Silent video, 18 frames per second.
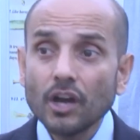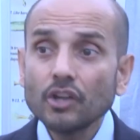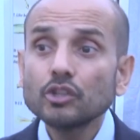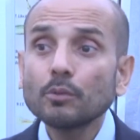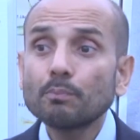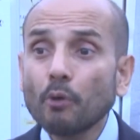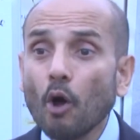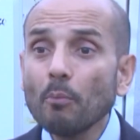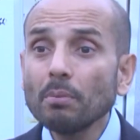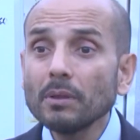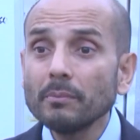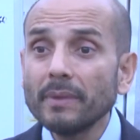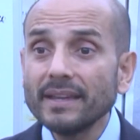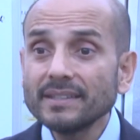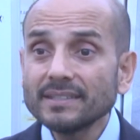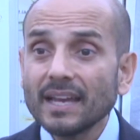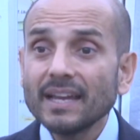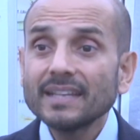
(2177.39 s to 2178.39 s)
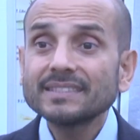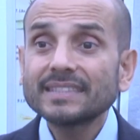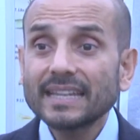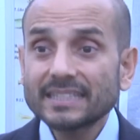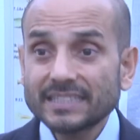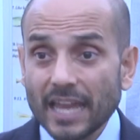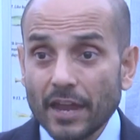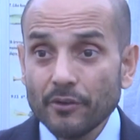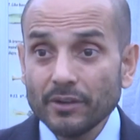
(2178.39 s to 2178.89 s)
The problem is
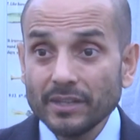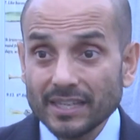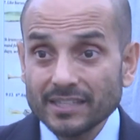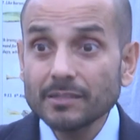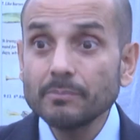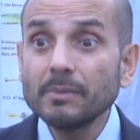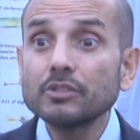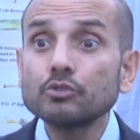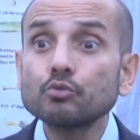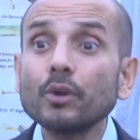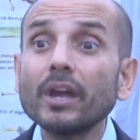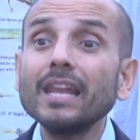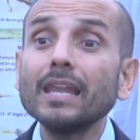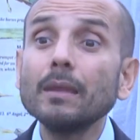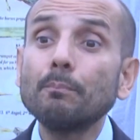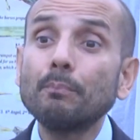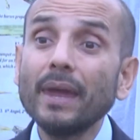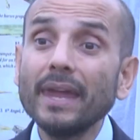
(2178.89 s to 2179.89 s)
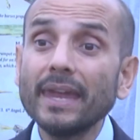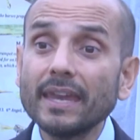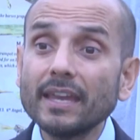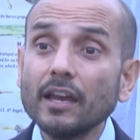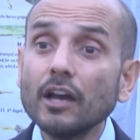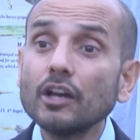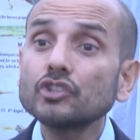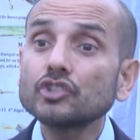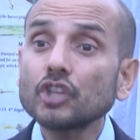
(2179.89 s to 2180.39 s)
sectarianism is really
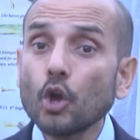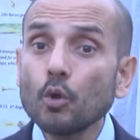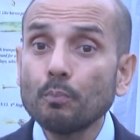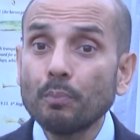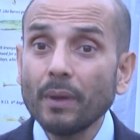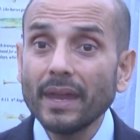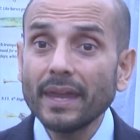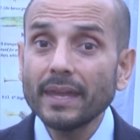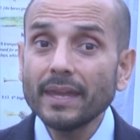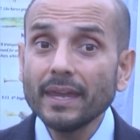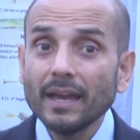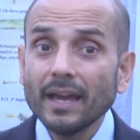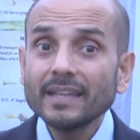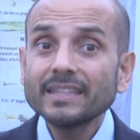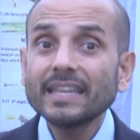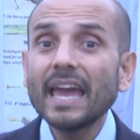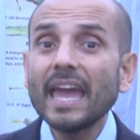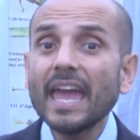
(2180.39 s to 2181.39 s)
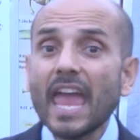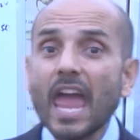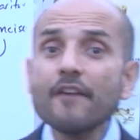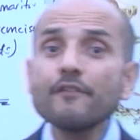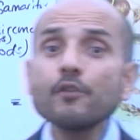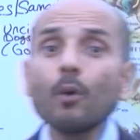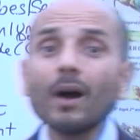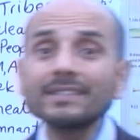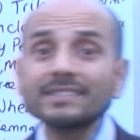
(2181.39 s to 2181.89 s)
big, so big that
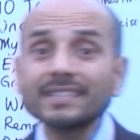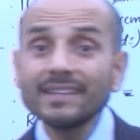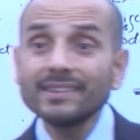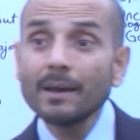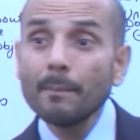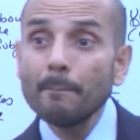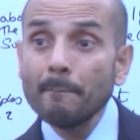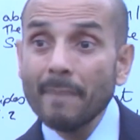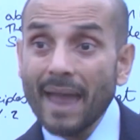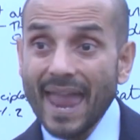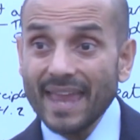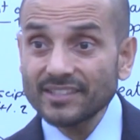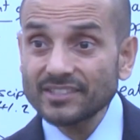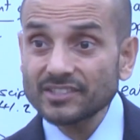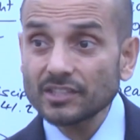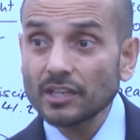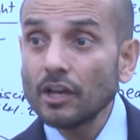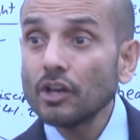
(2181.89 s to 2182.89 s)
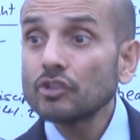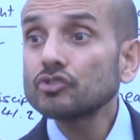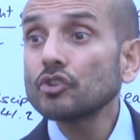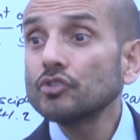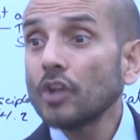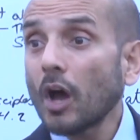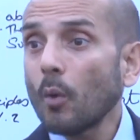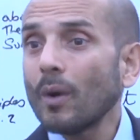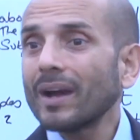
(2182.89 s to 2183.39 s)
everyone's in the mess, so
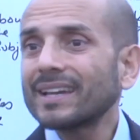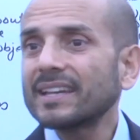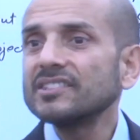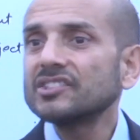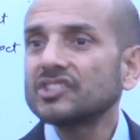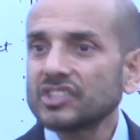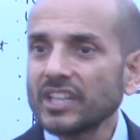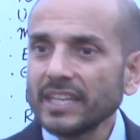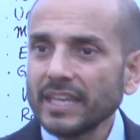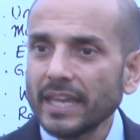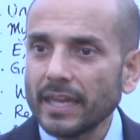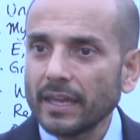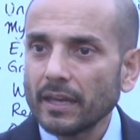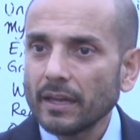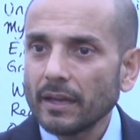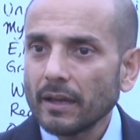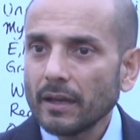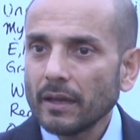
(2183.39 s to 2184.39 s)
no one can see it.